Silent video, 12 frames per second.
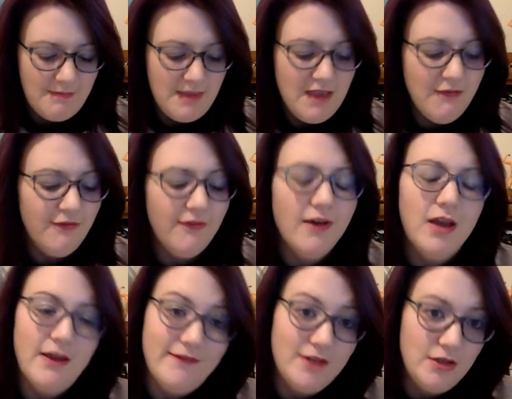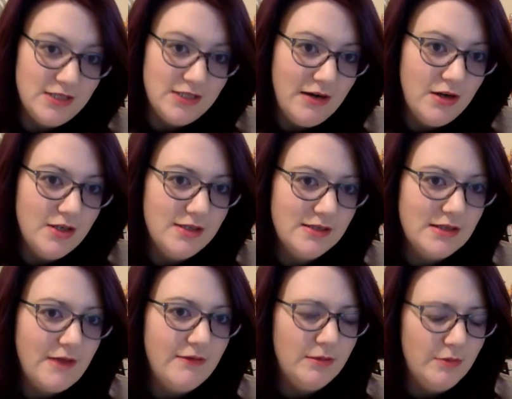If, however, your entire house is
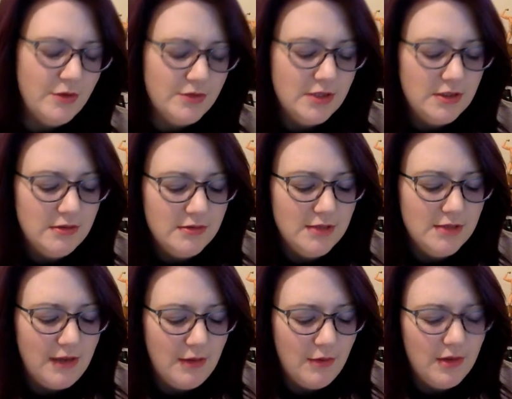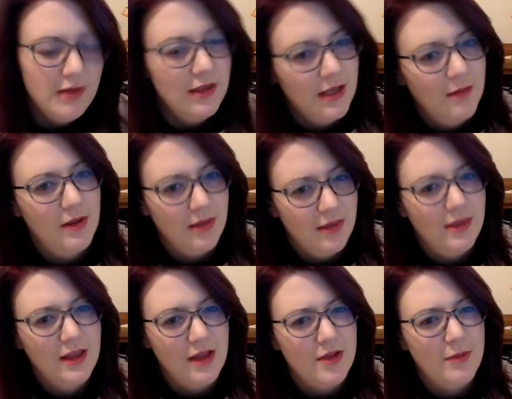covered in post-it notes, you might want to think about
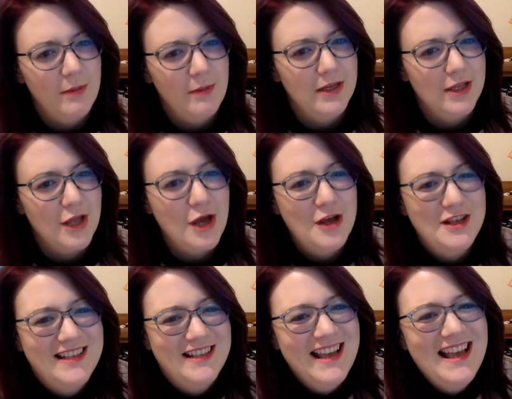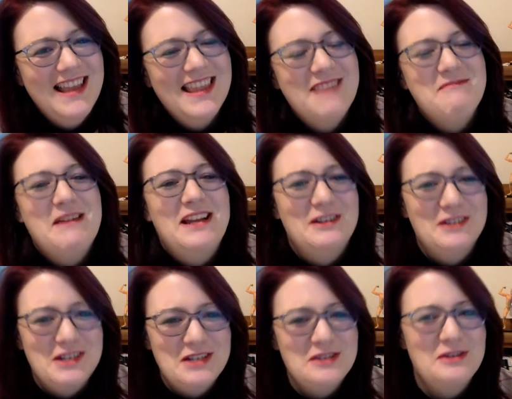the other people in the house. They might not
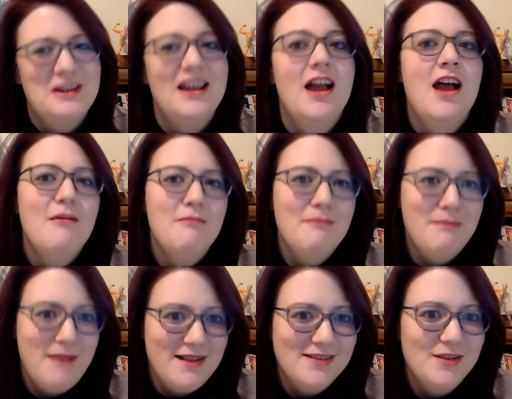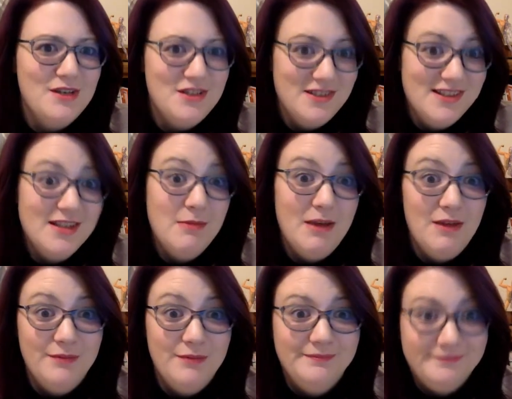enjoy mass equations in the
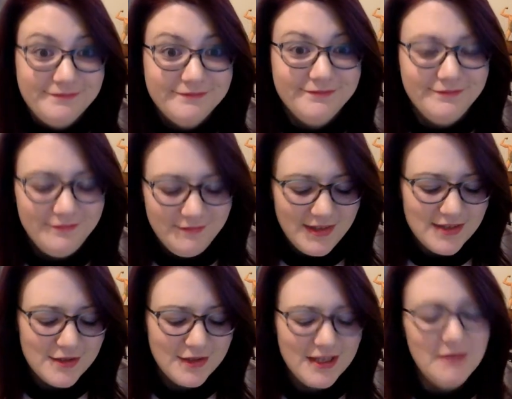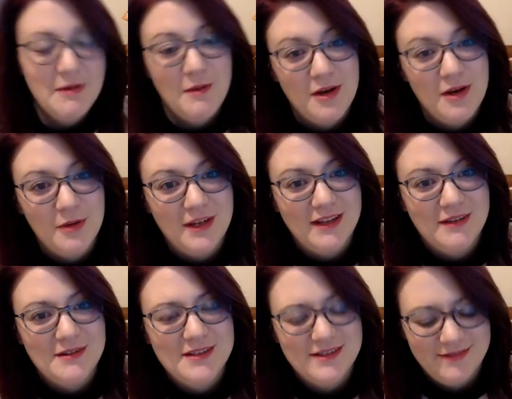bathroom. So think about where you're putting
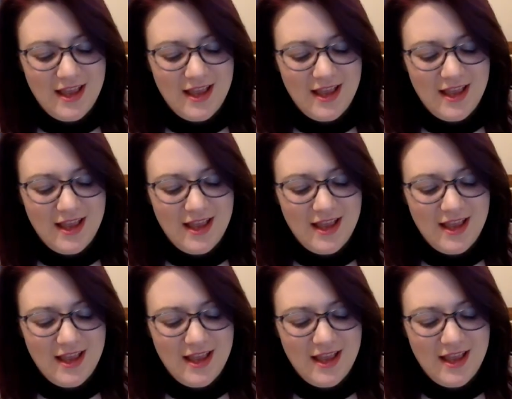those.